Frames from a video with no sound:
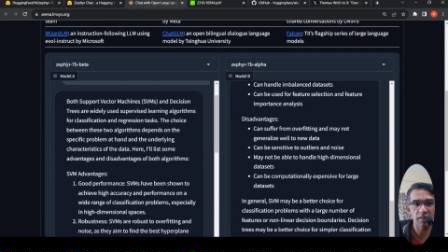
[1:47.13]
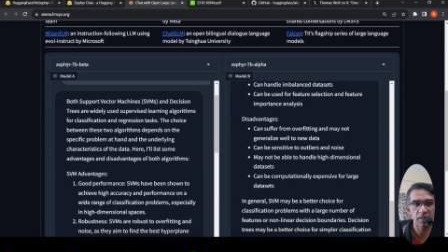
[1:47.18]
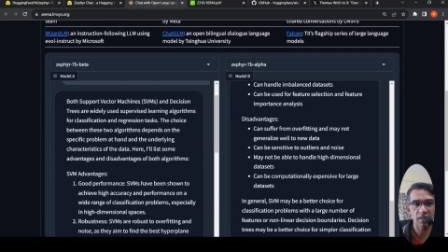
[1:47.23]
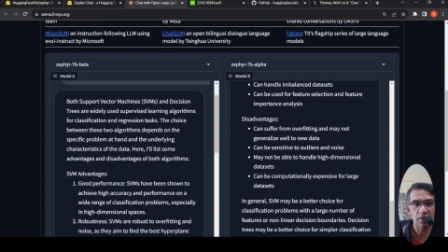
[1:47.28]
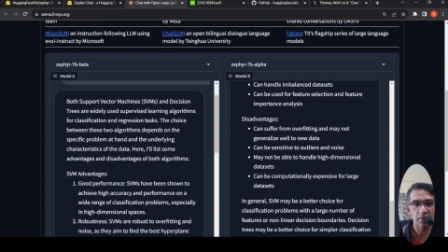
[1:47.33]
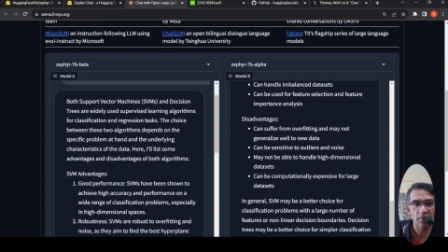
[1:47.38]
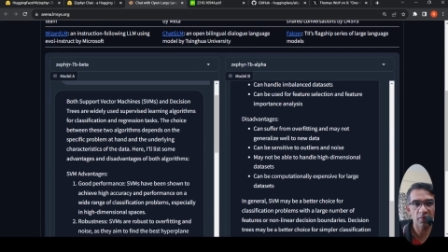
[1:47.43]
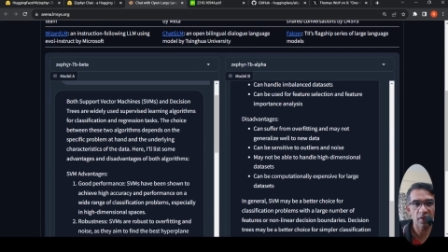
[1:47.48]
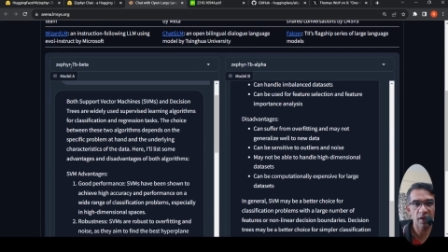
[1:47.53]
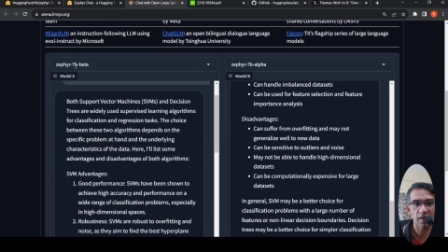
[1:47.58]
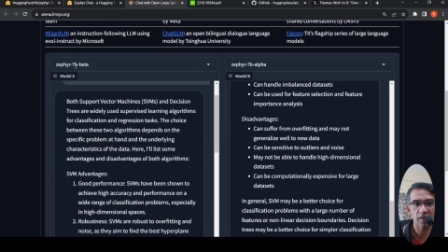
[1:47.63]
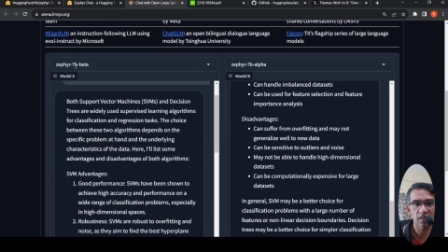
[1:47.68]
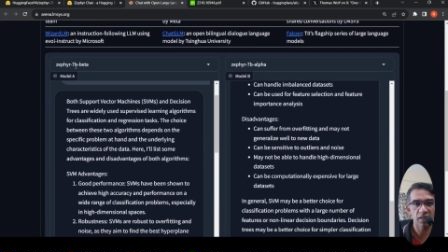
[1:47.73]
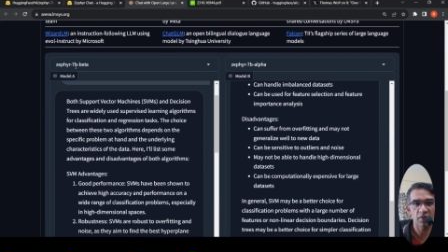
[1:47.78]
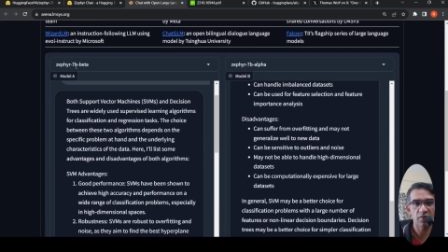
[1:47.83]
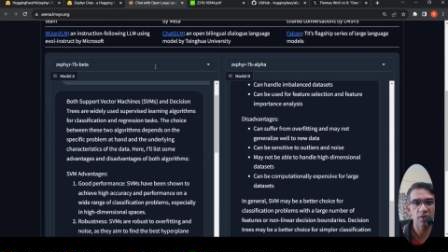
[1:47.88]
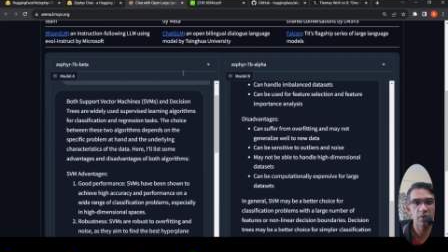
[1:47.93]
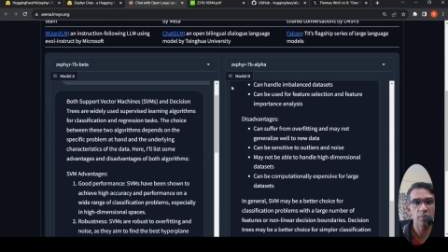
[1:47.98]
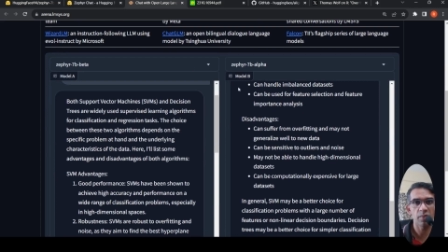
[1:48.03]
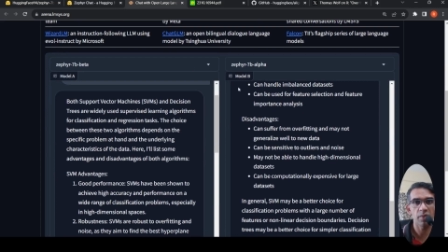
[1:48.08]
Zephyr
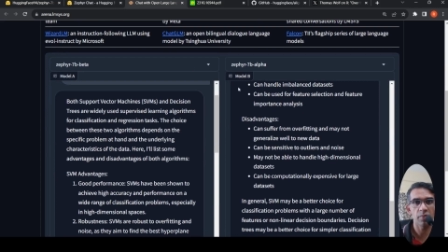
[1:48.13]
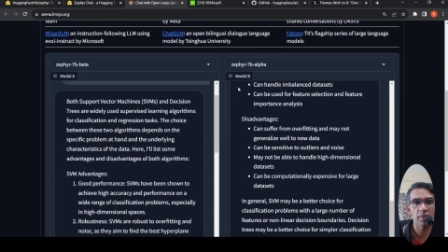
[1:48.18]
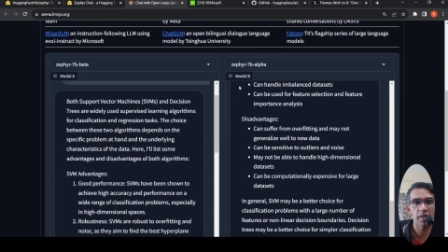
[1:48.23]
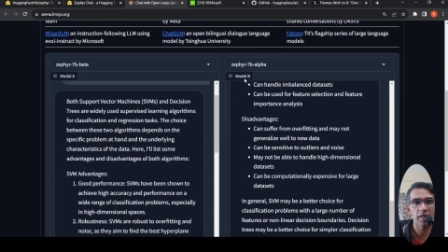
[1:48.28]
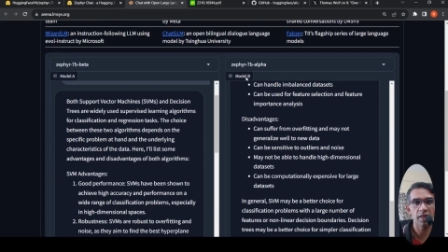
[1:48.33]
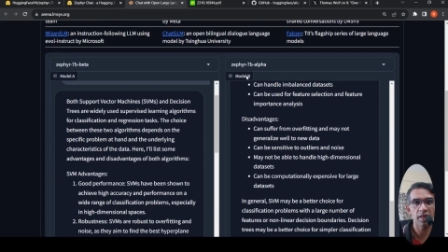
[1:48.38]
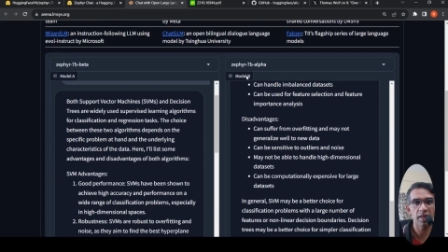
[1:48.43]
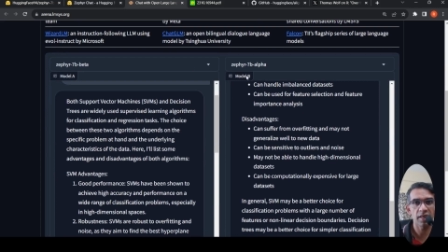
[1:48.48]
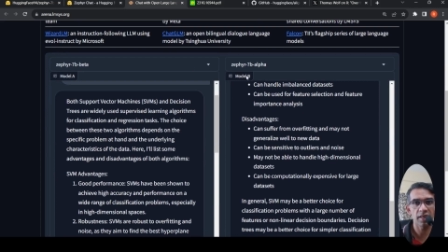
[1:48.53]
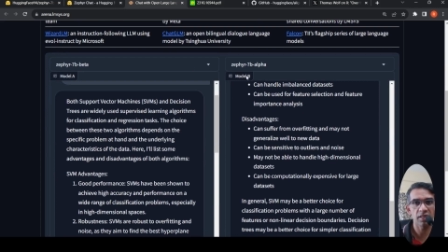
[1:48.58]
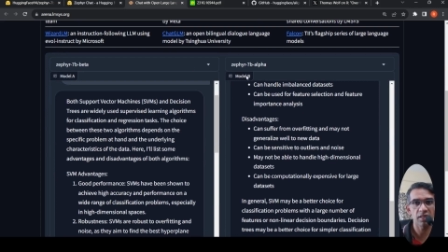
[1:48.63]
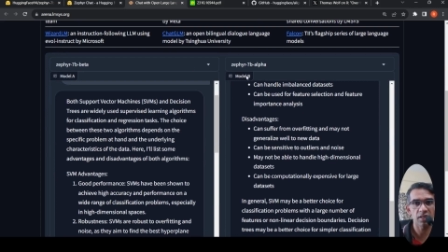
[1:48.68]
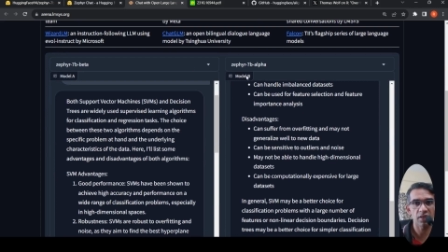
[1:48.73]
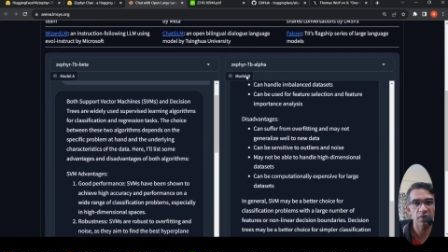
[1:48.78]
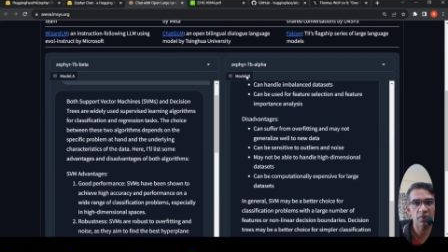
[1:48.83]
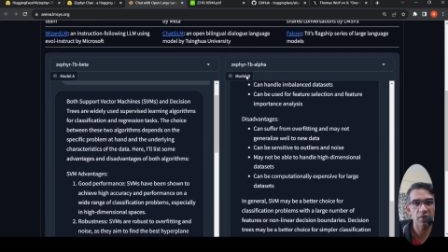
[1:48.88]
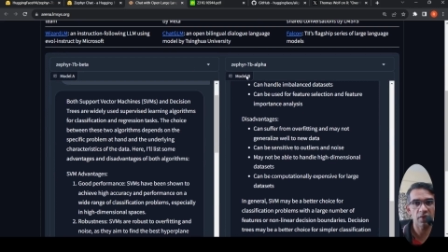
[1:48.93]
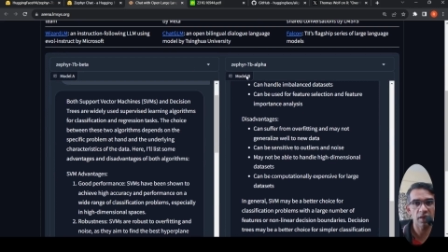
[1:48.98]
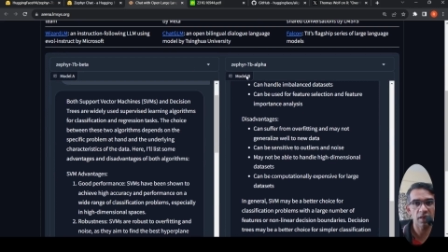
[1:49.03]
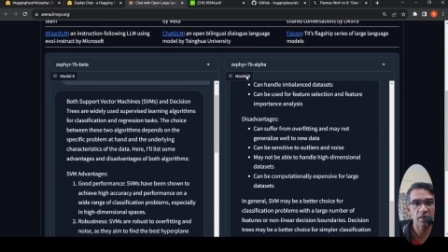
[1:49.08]
7B beta and
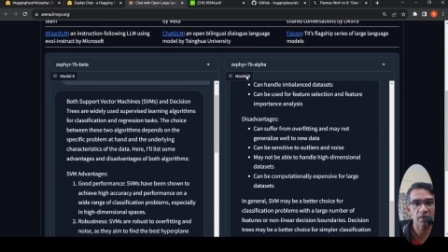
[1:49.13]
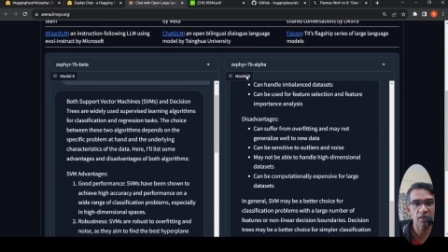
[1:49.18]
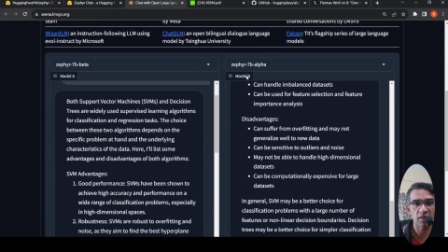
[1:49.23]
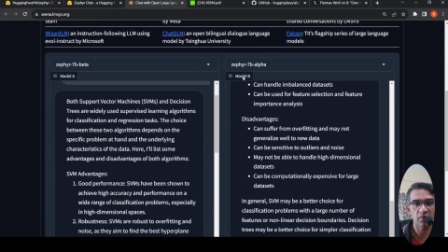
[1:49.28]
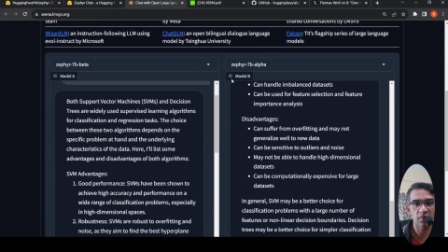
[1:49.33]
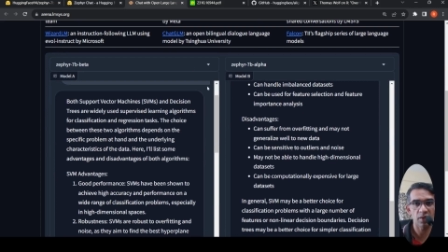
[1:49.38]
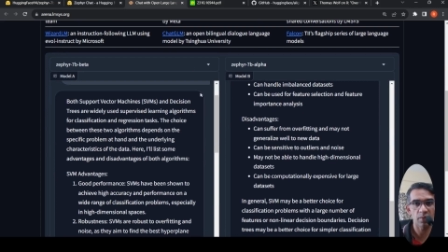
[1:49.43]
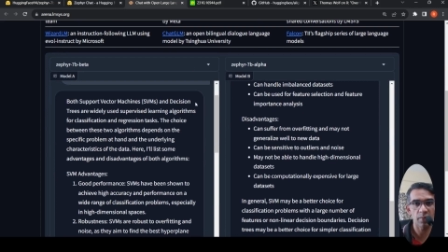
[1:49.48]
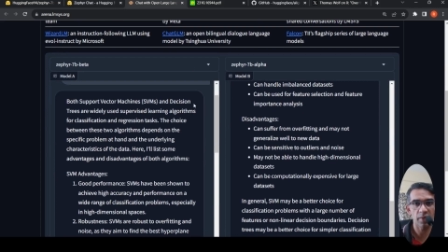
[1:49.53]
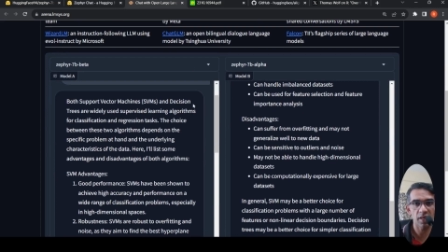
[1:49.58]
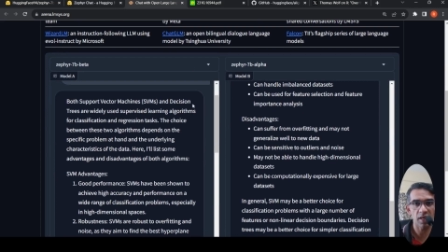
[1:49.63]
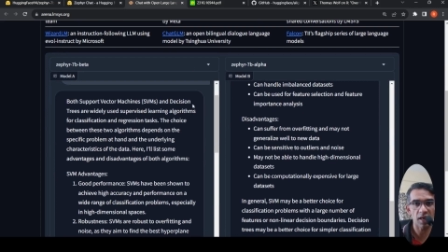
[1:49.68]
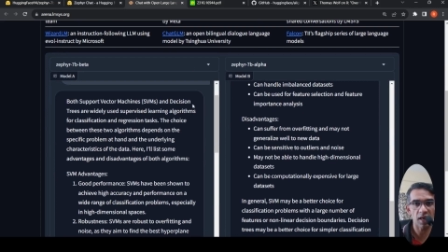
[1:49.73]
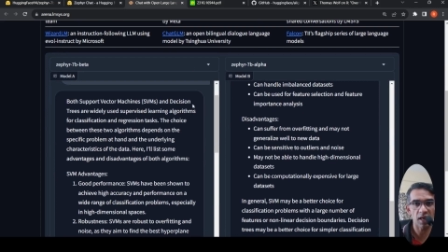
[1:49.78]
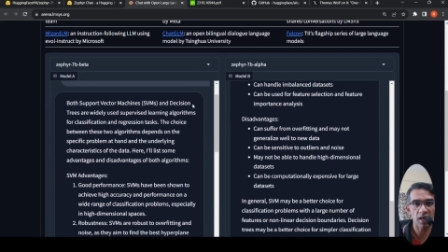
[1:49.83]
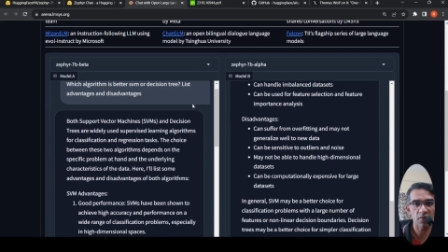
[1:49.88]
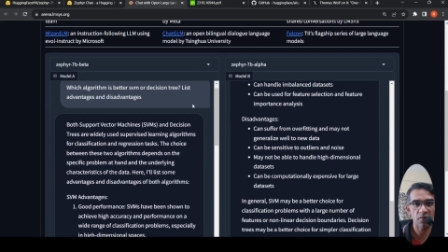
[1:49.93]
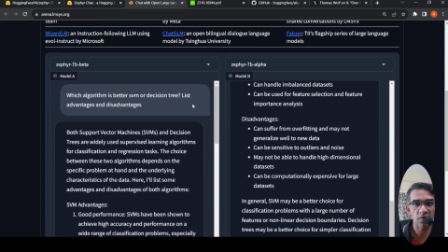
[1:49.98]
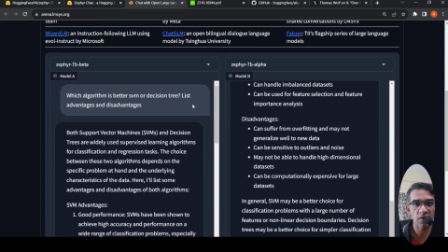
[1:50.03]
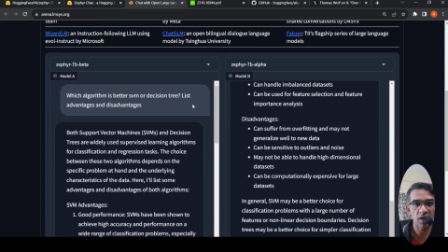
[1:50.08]
Zephyr 7B
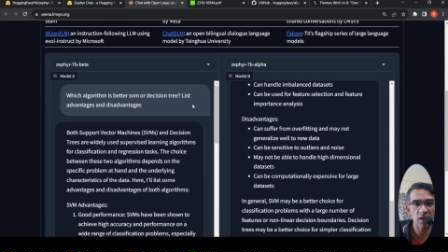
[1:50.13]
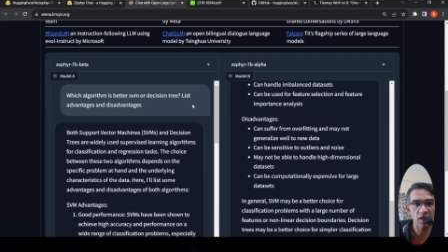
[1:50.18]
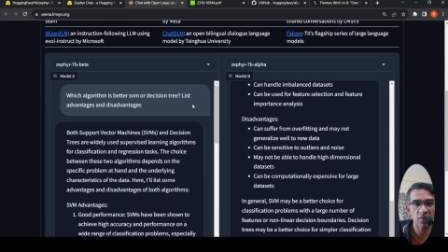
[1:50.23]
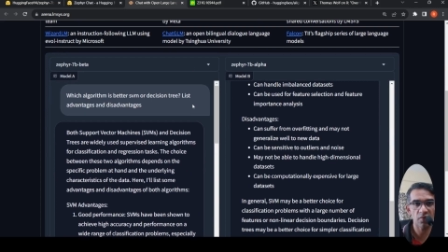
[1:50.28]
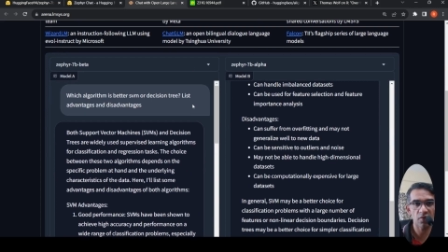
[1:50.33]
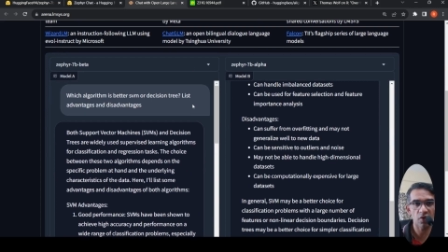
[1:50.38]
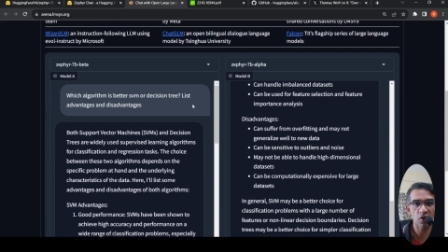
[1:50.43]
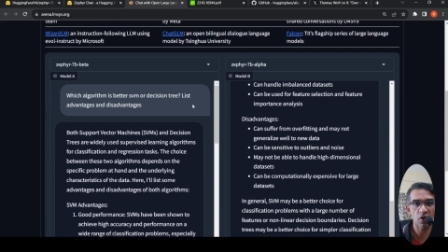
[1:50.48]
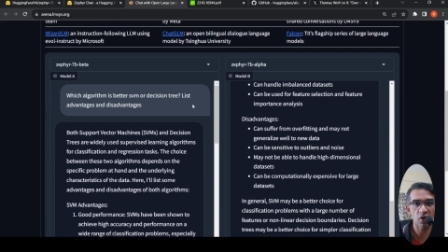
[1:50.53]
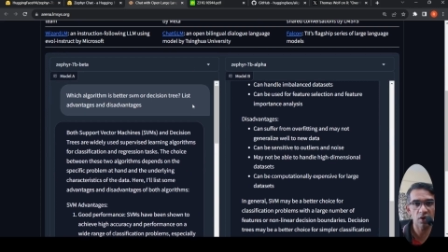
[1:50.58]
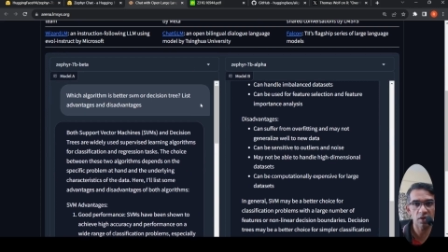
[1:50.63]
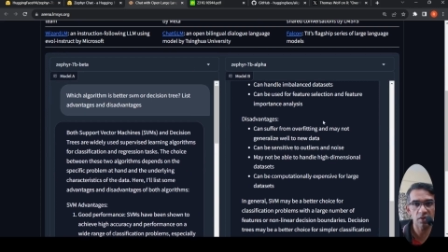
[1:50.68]
alpha for